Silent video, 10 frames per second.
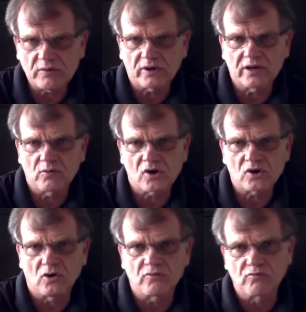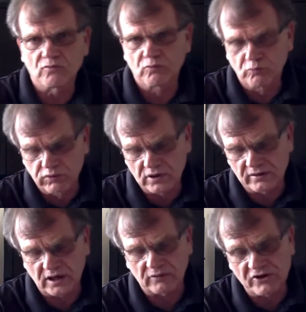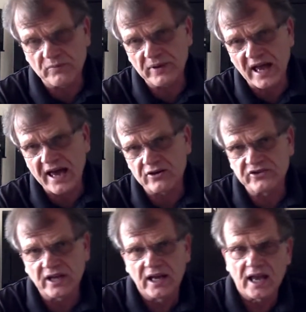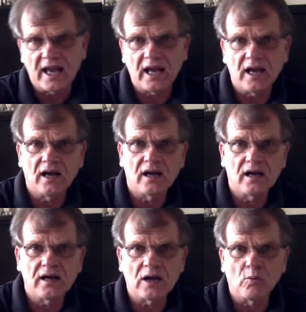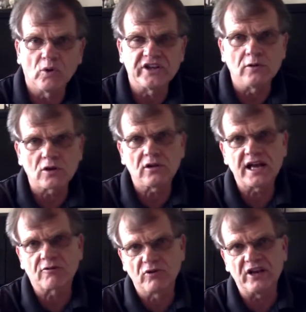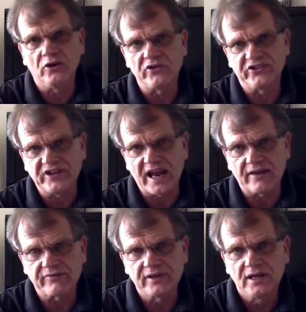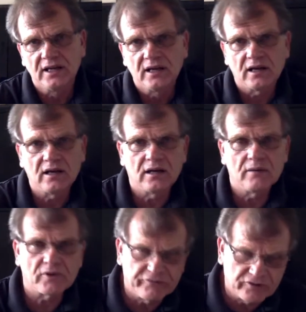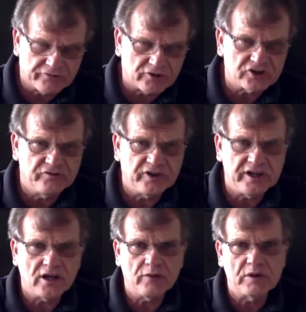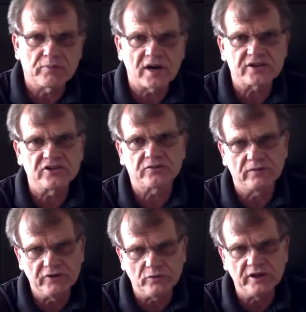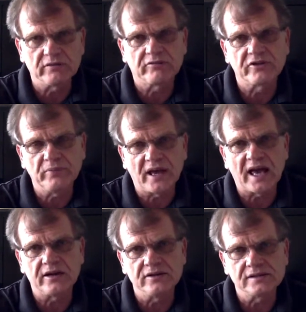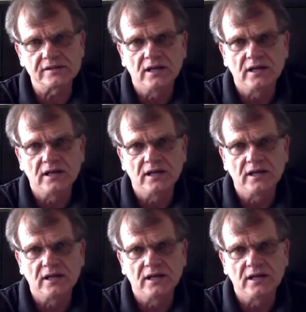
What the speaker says: we're going to work on rhythm patterns, what they look like written on the staff. The first video we practiced reviewing the rhythm patterns,